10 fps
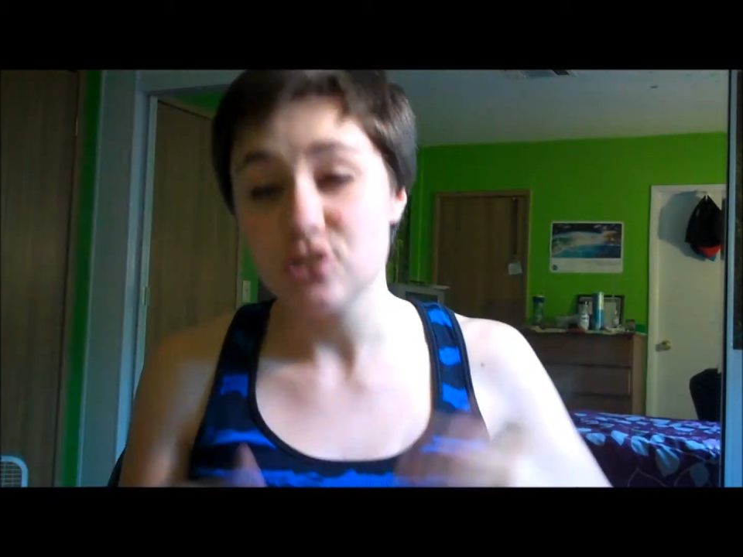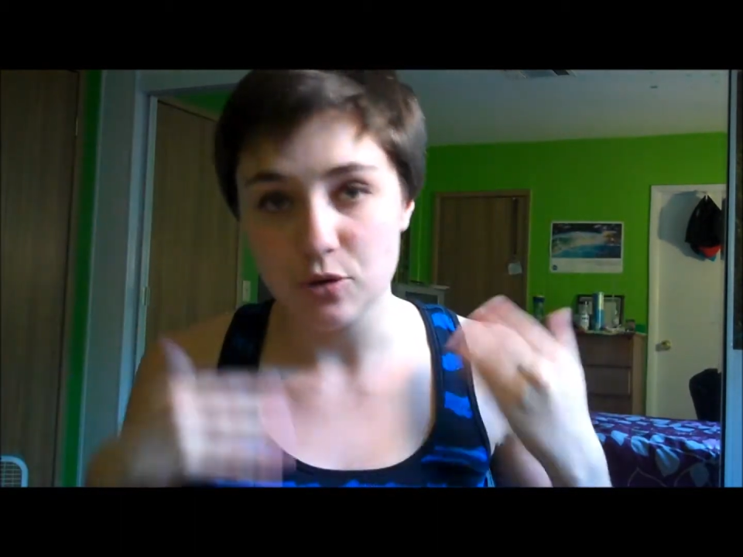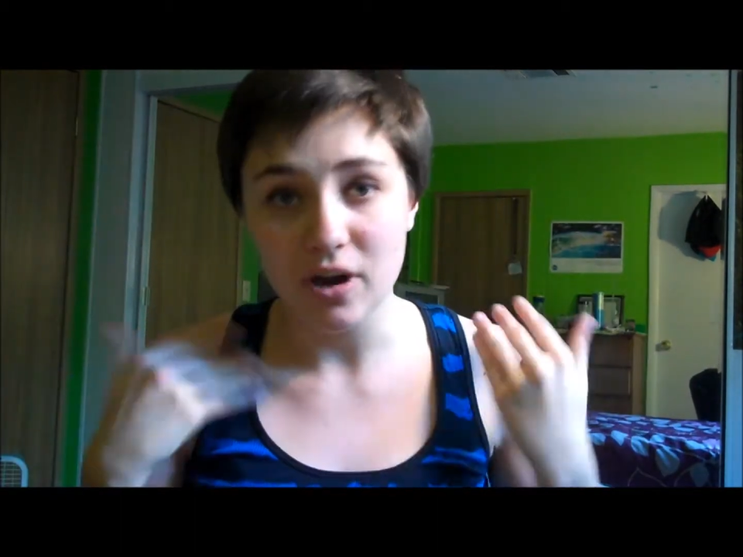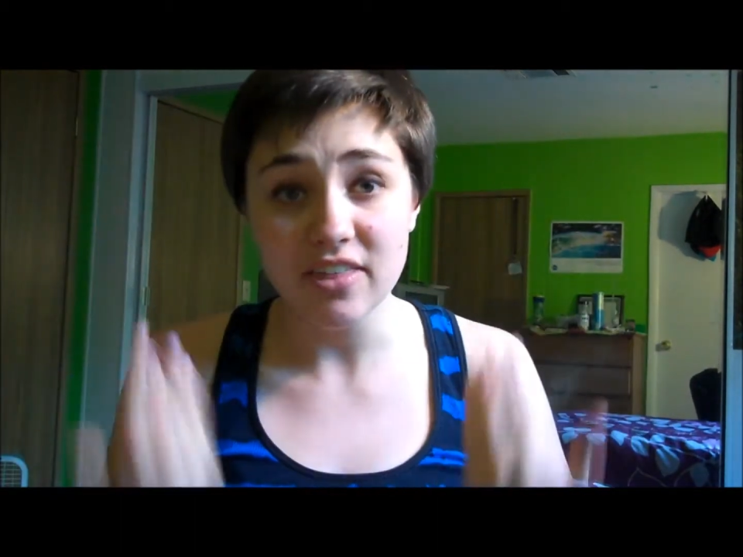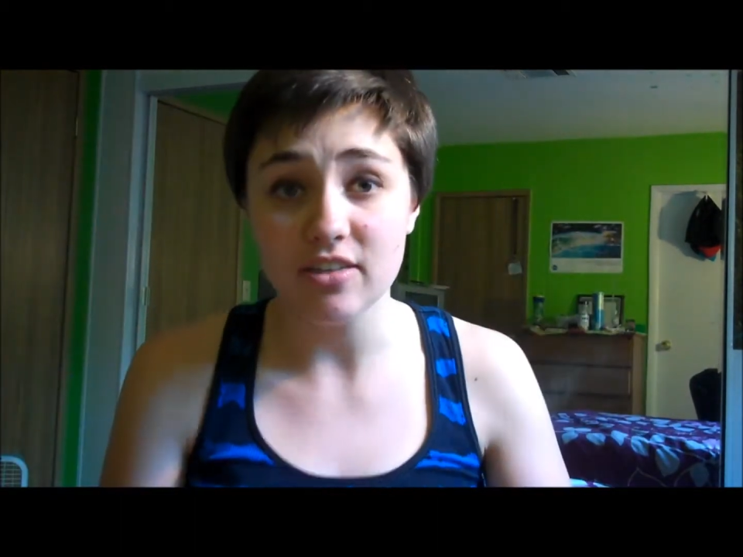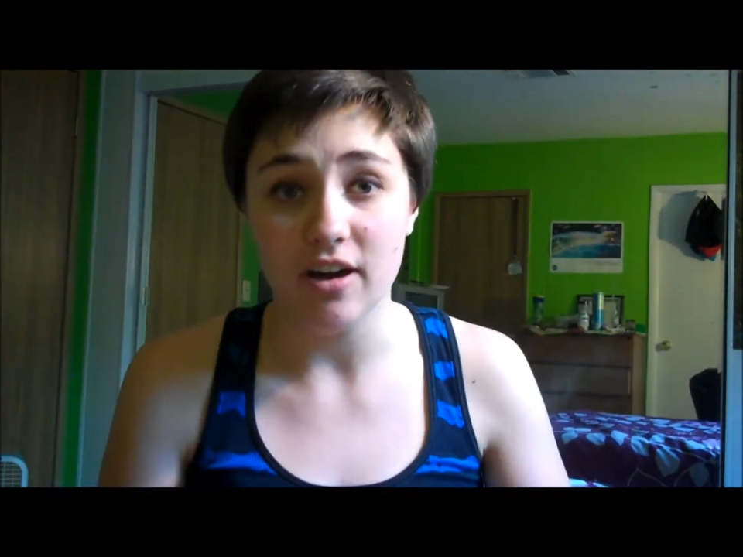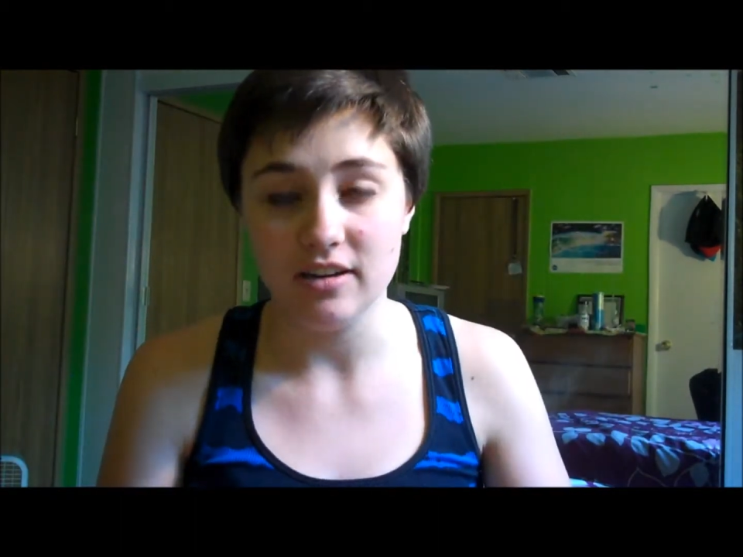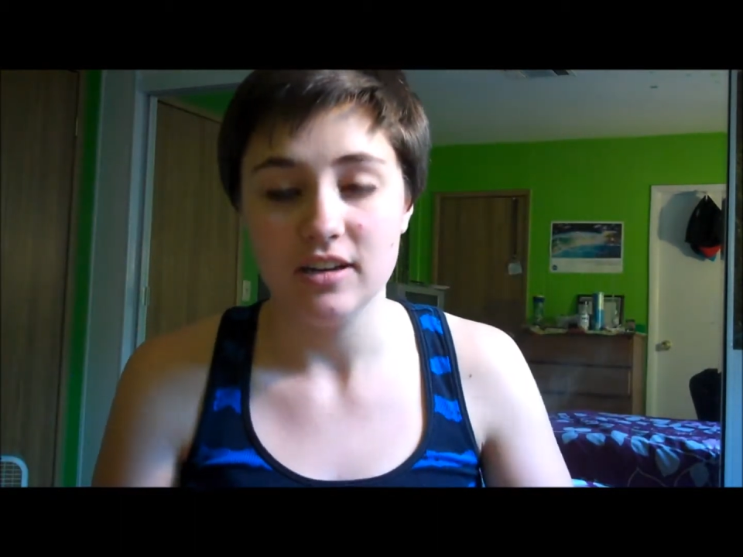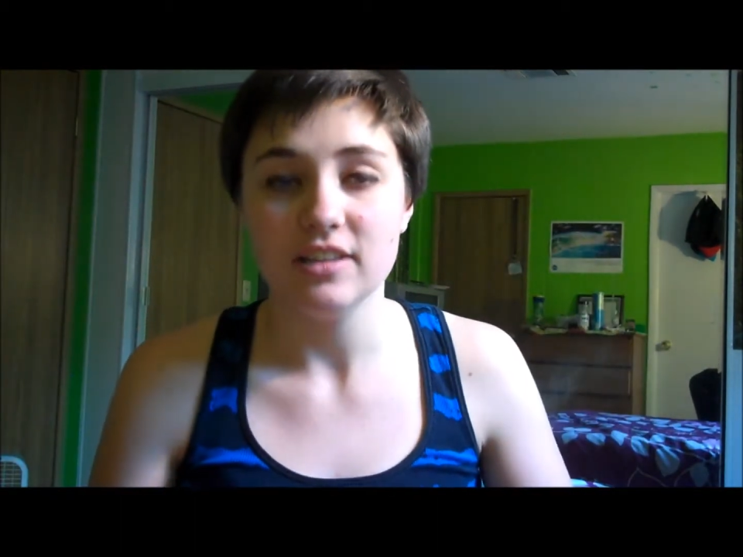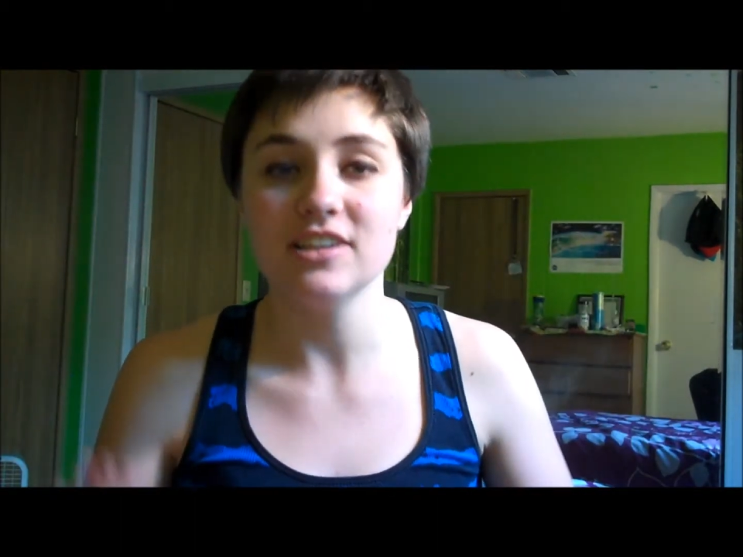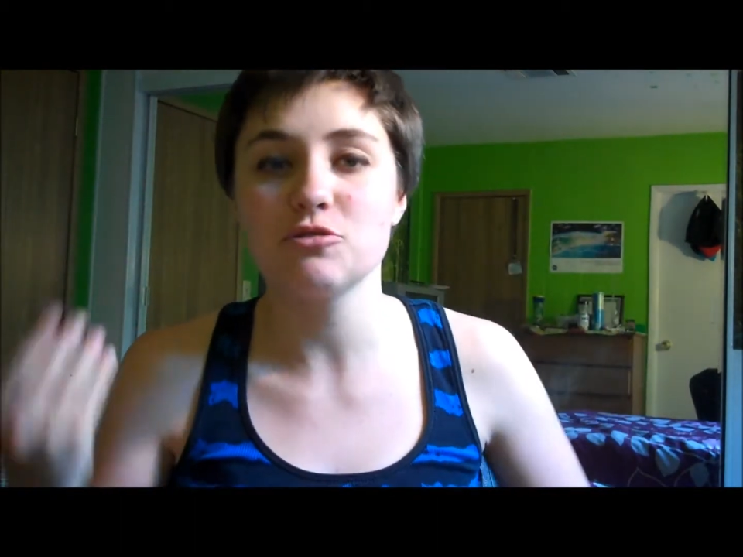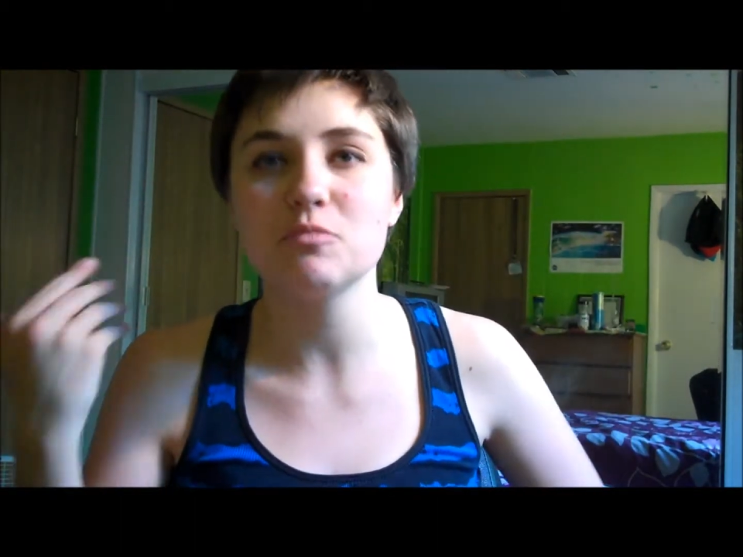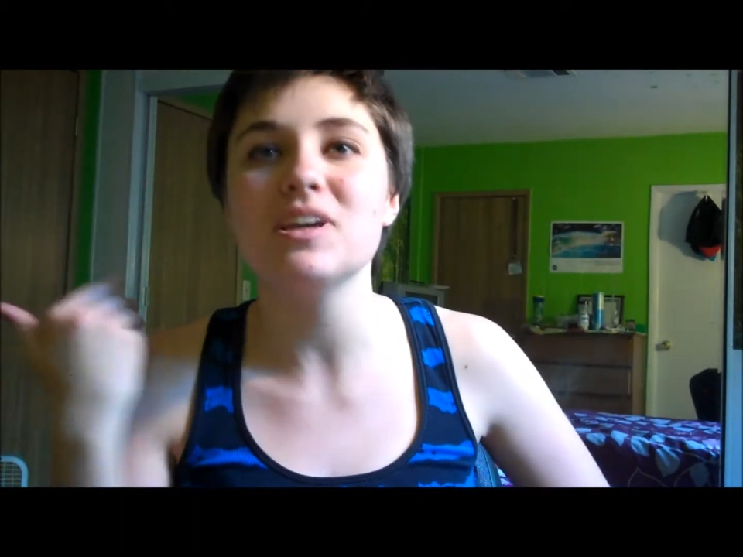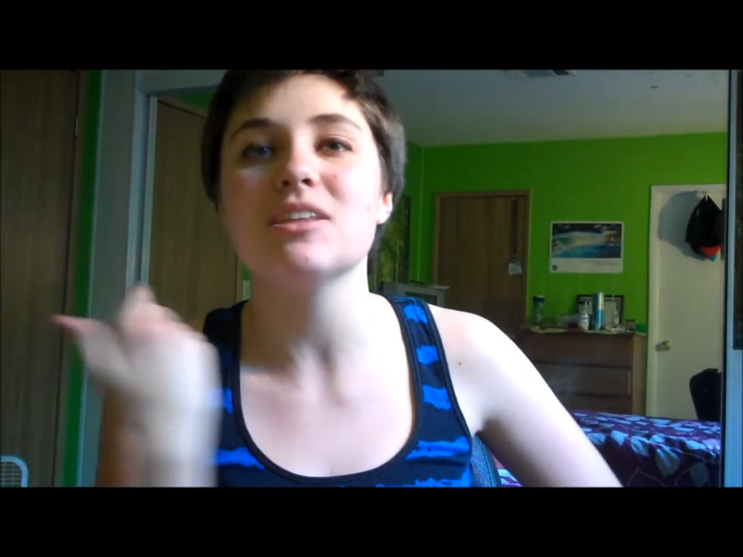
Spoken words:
So I thought this would be